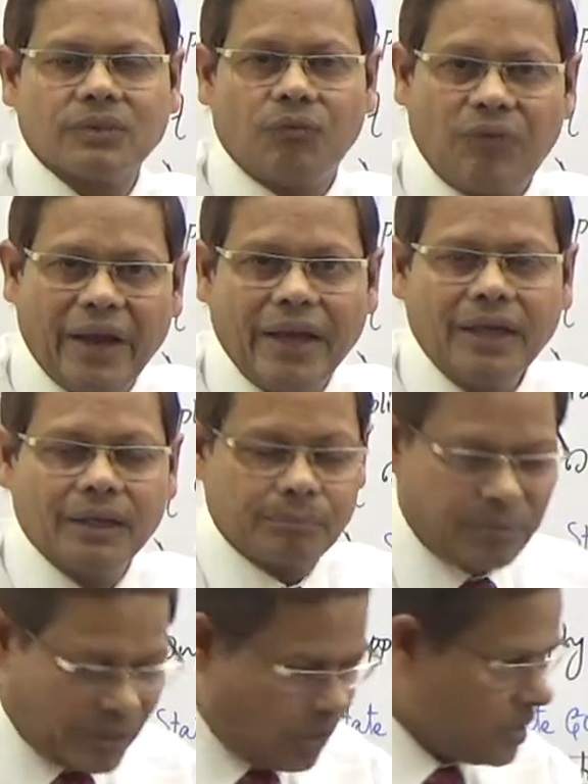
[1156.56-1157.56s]
Why?
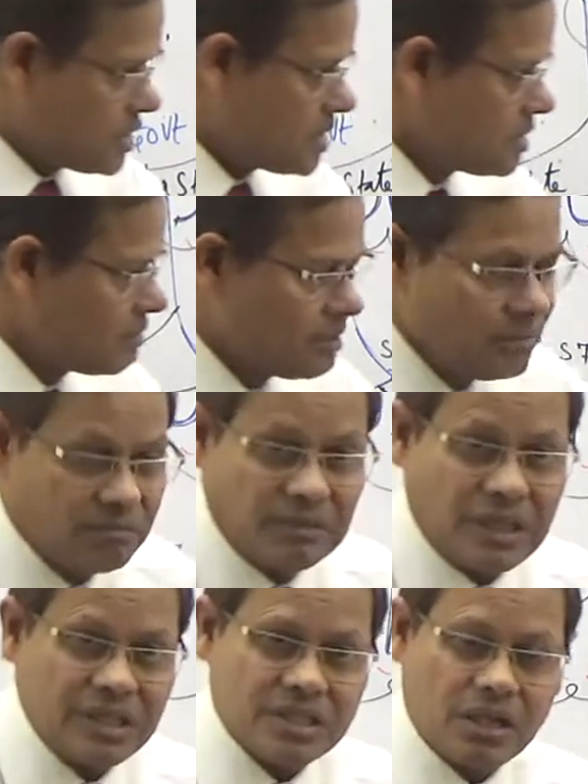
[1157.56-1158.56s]
Because
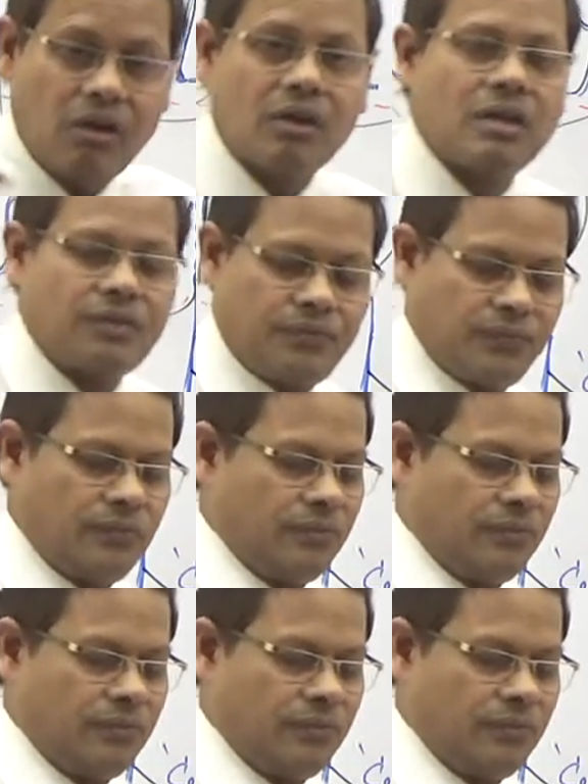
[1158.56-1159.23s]
there is a lot of